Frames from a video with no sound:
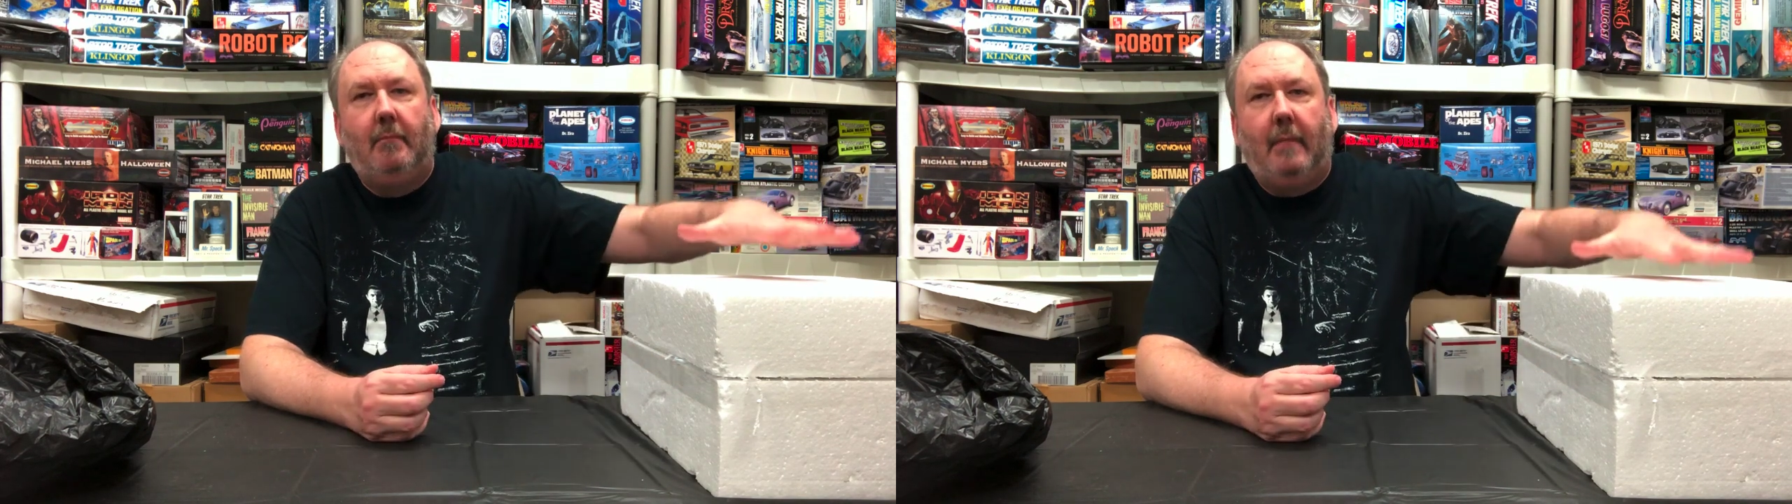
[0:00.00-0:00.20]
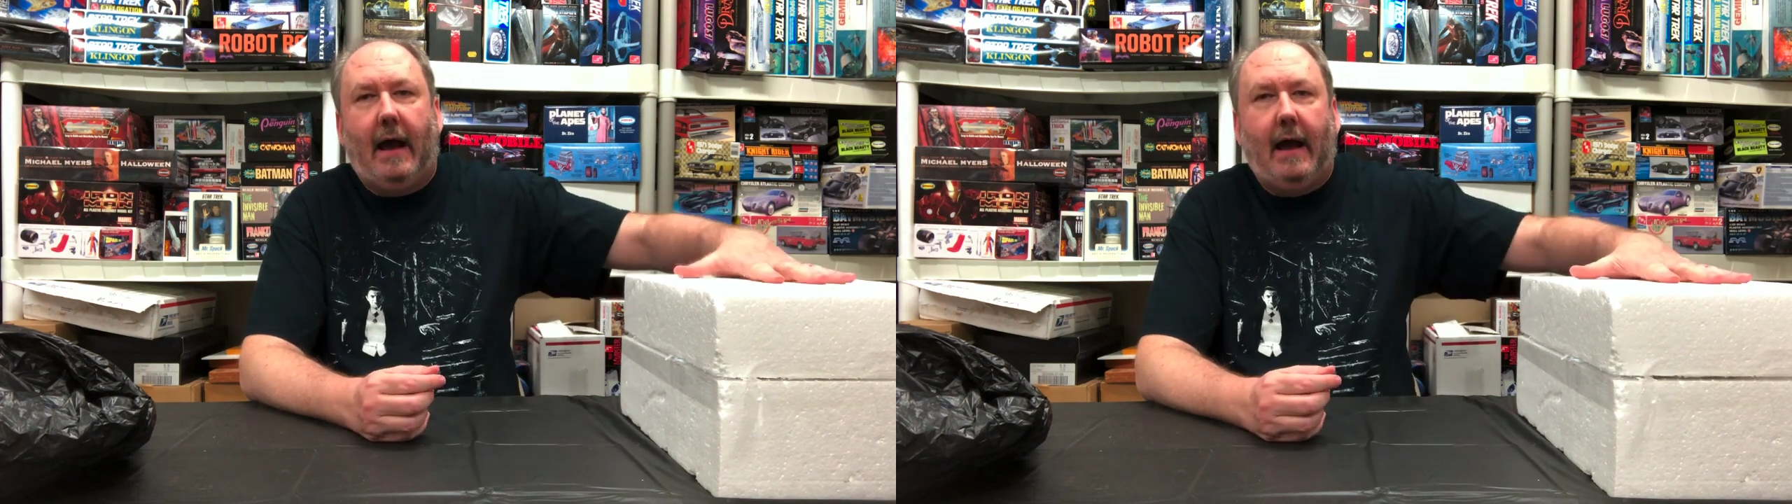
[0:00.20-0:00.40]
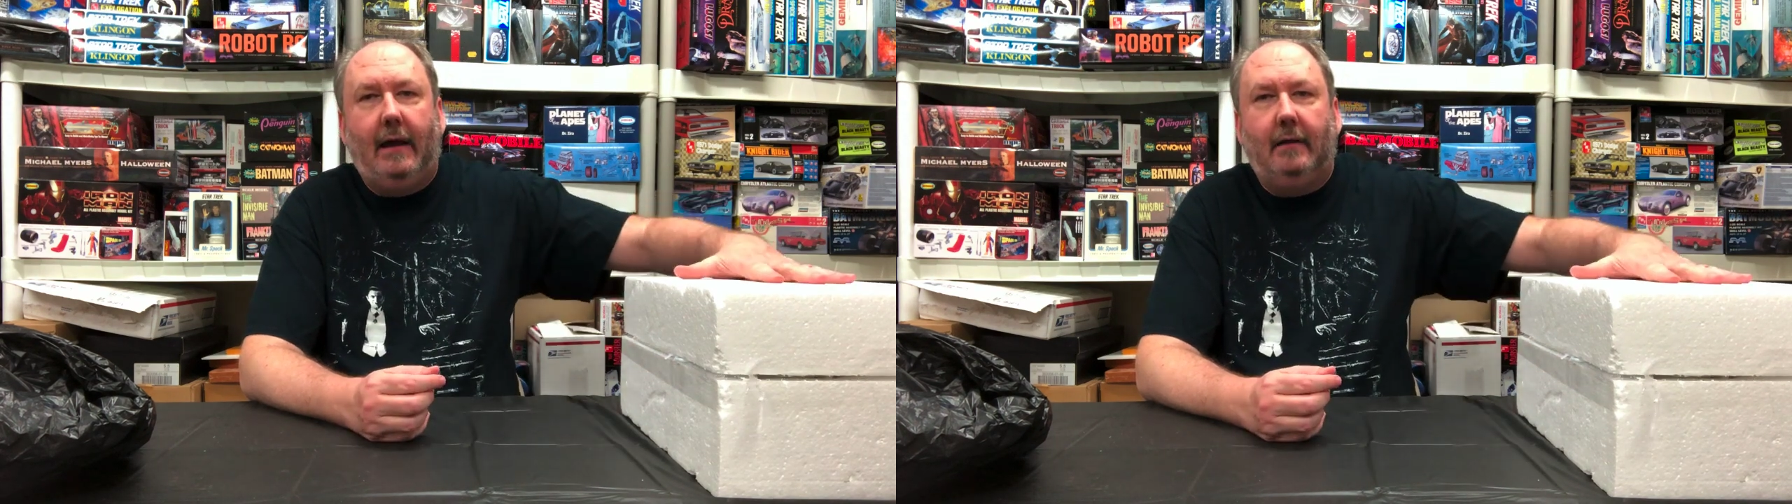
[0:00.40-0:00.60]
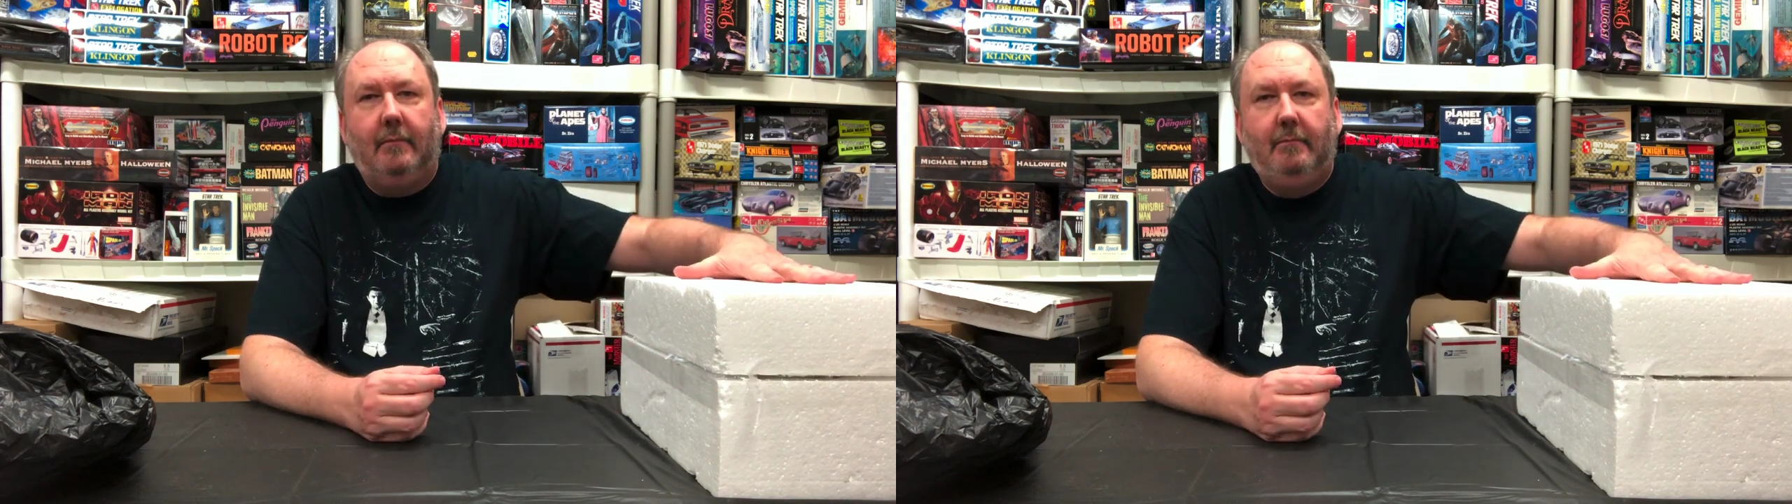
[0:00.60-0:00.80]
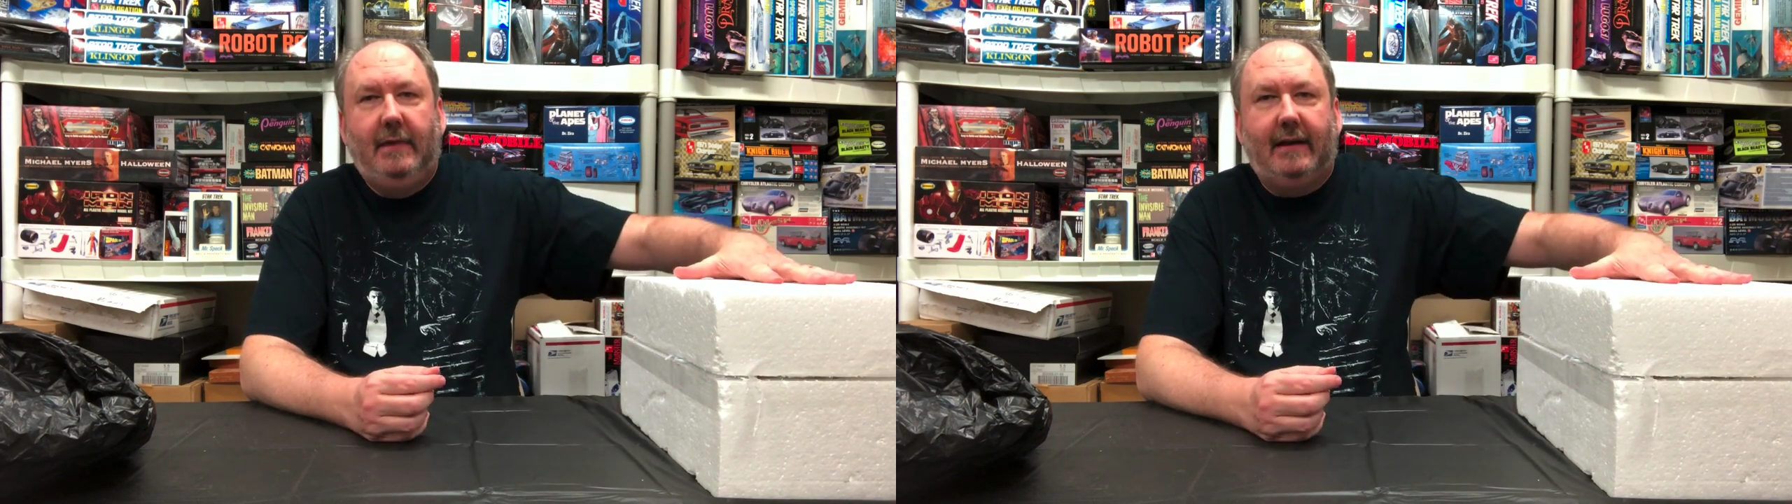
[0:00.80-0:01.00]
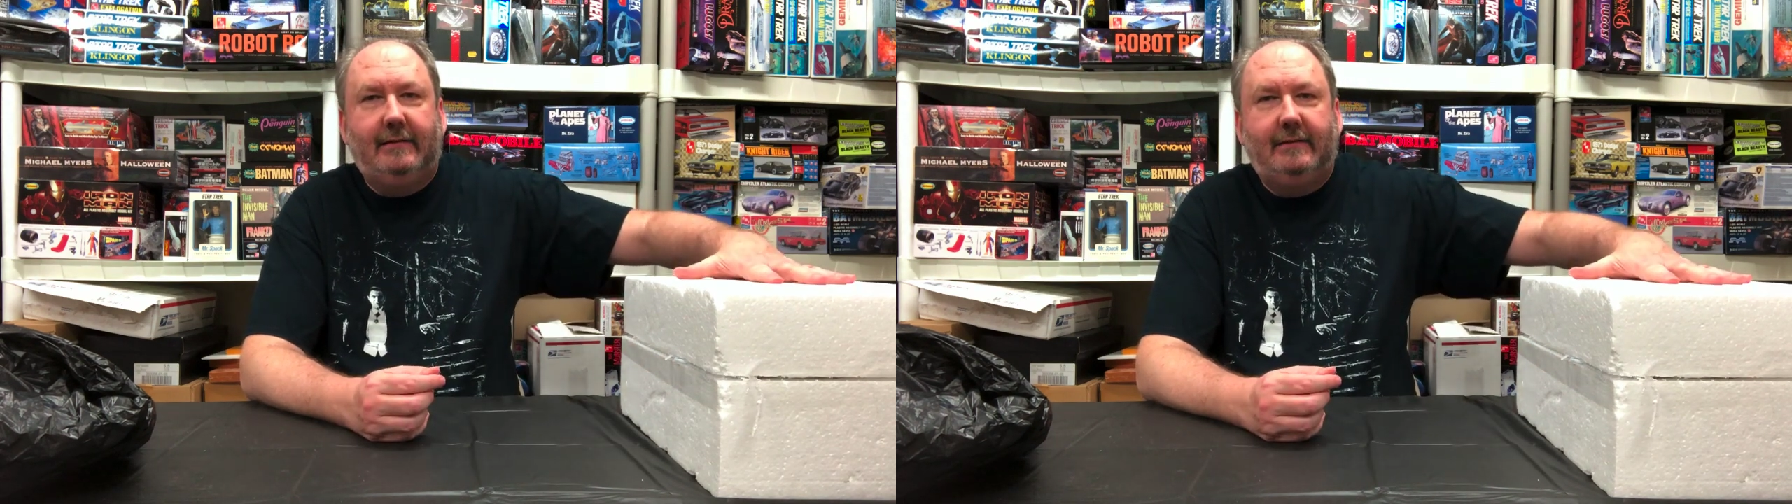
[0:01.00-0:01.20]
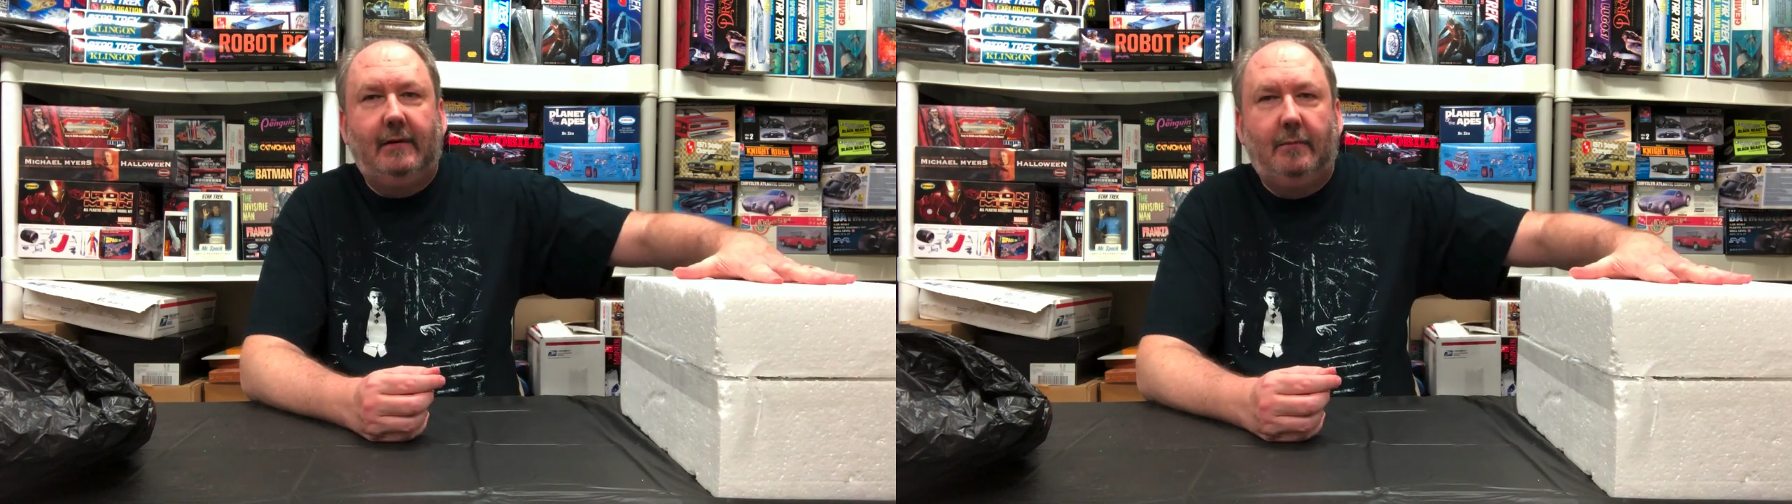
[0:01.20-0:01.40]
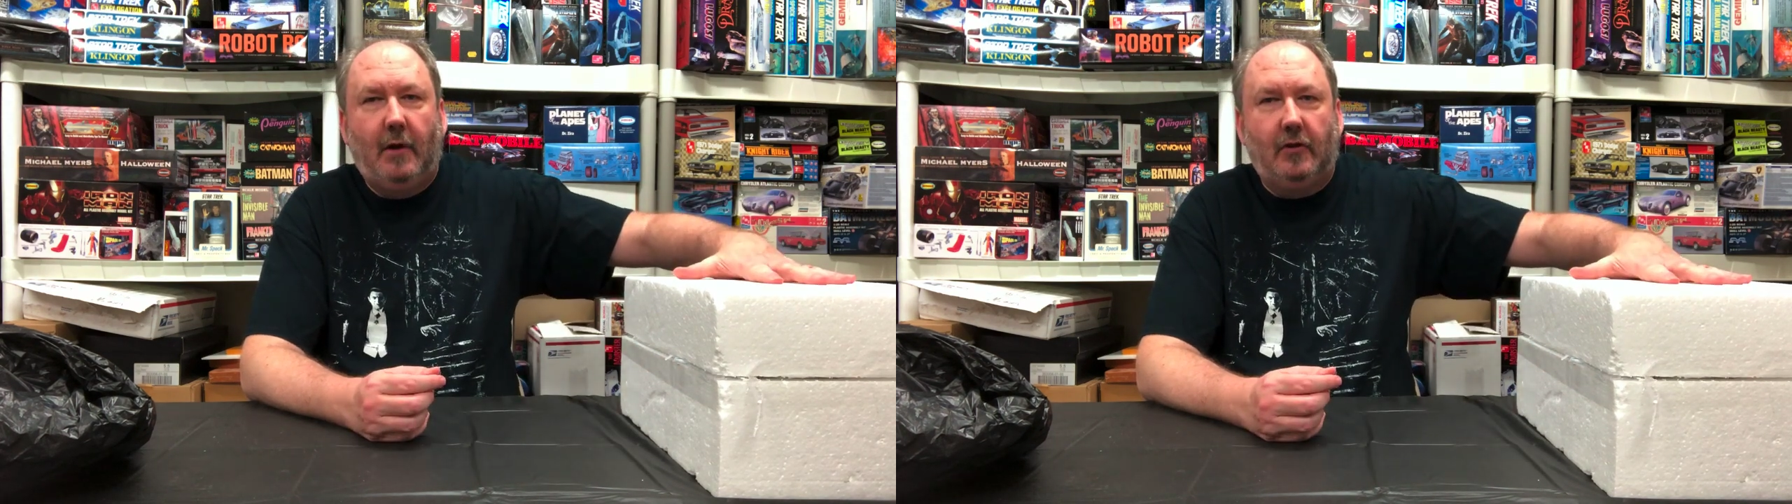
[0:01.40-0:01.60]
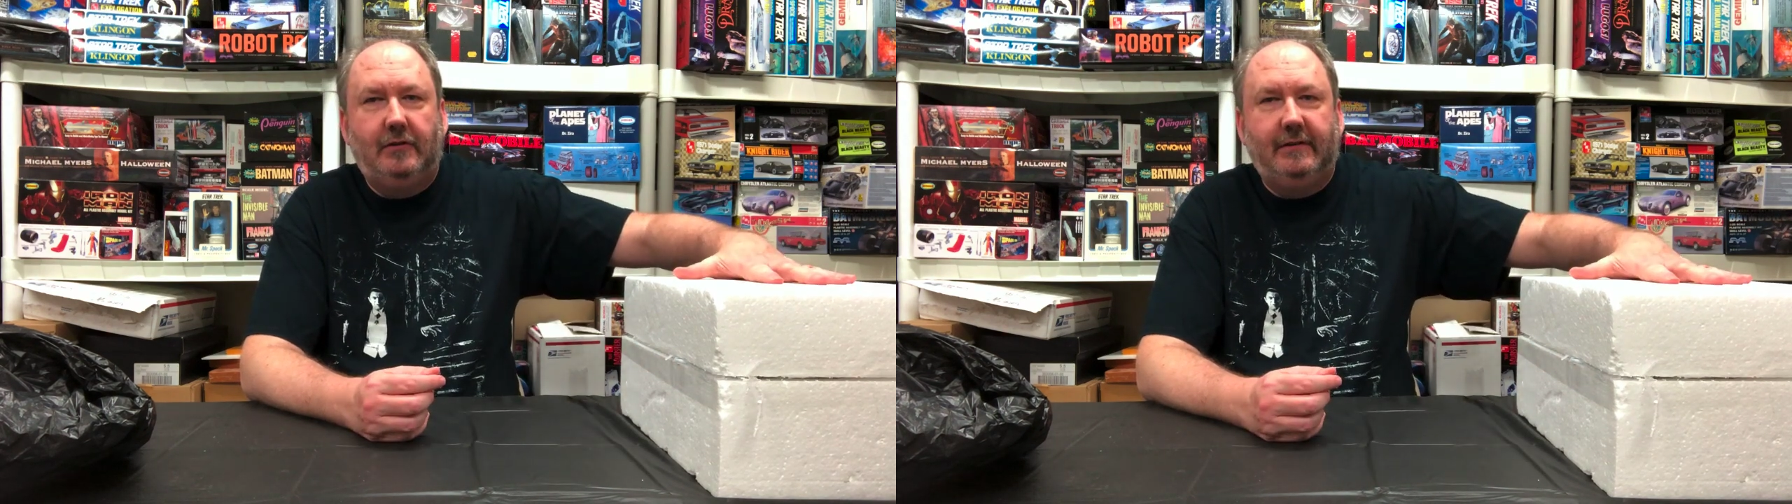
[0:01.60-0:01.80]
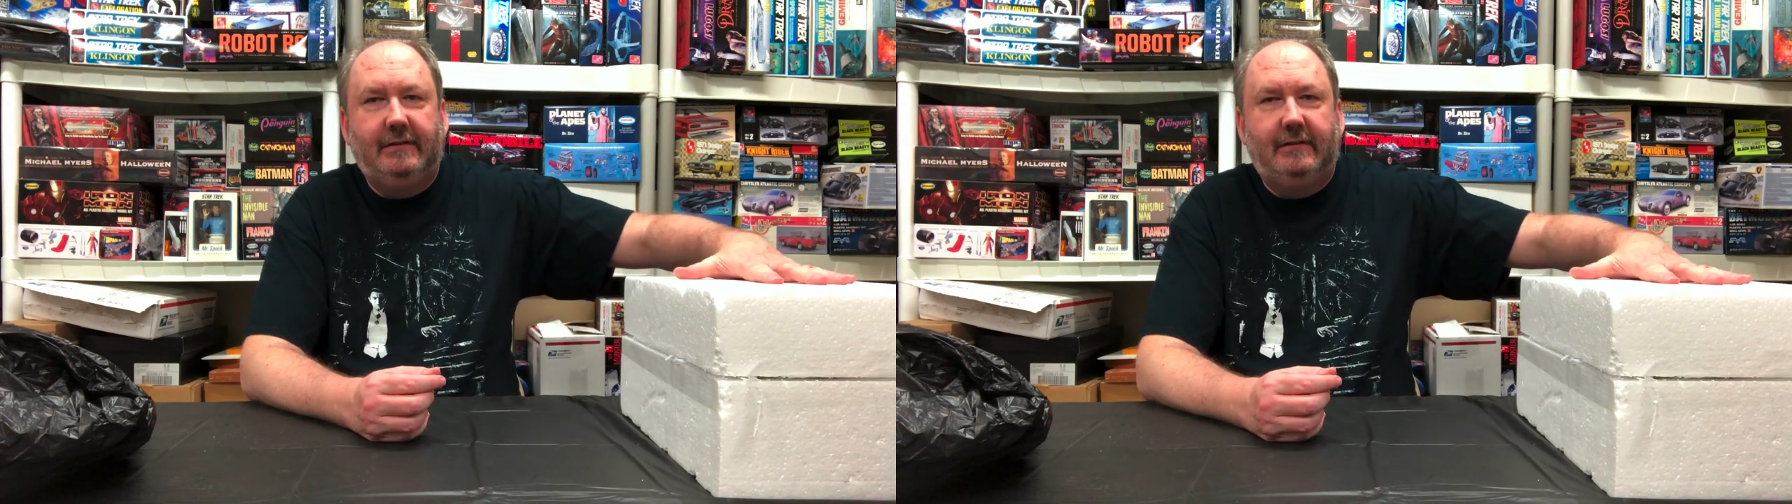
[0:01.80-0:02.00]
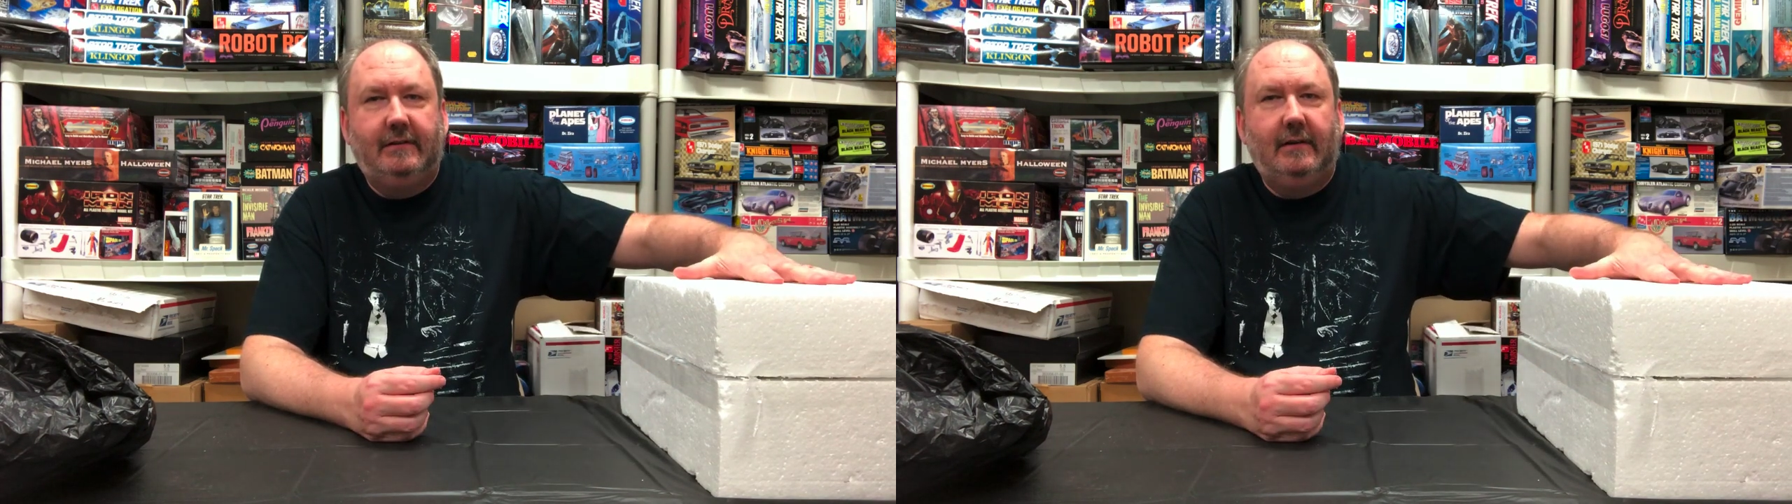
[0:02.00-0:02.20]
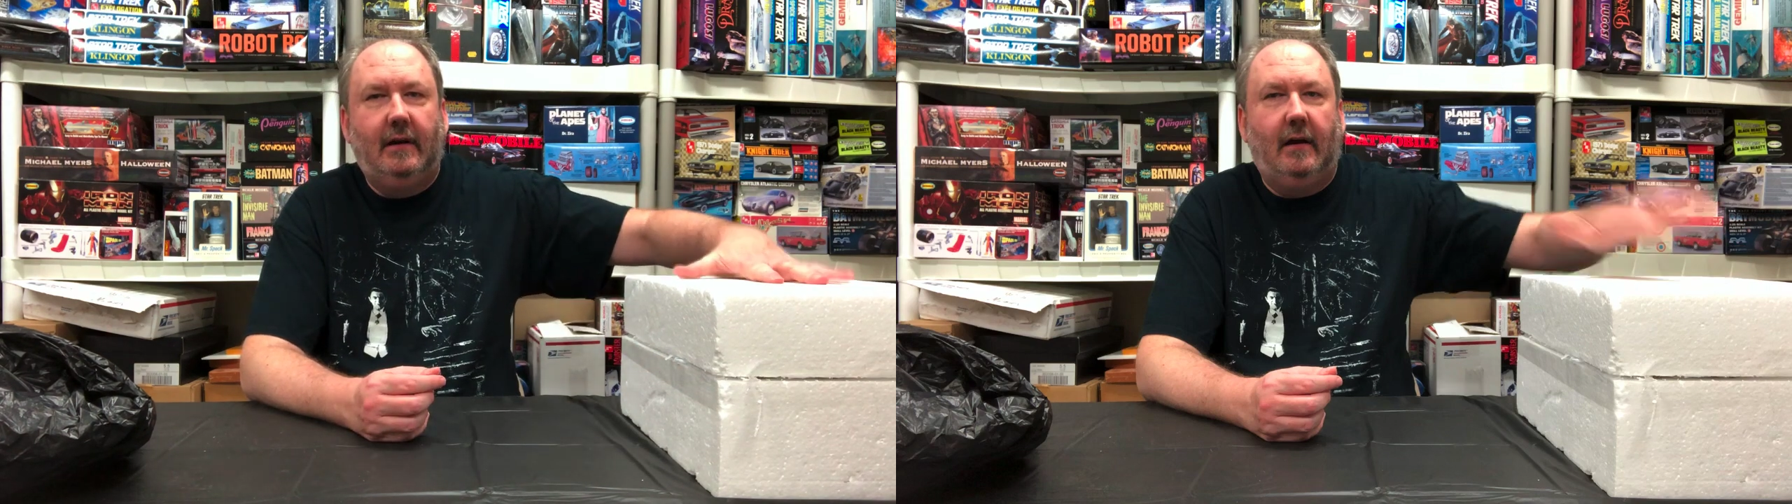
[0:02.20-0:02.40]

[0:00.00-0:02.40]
my biggest purchase